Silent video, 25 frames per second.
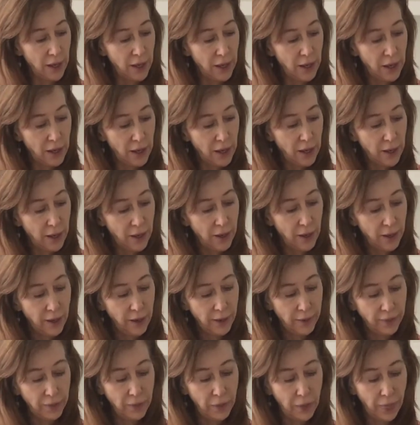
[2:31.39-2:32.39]

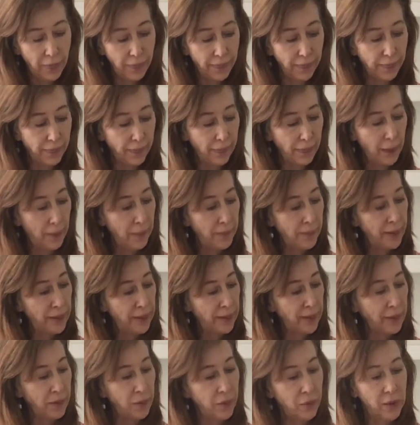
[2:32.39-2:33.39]
But
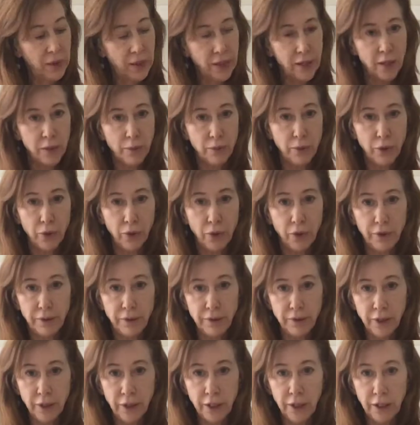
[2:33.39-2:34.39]
anyway, it's
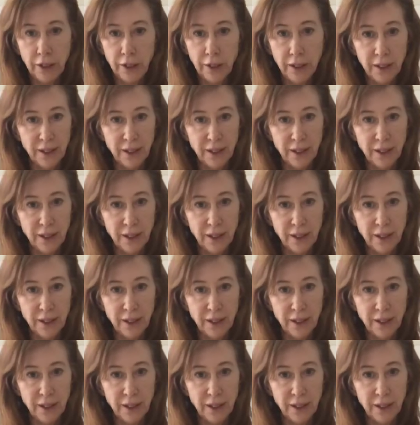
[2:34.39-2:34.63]
beautiful.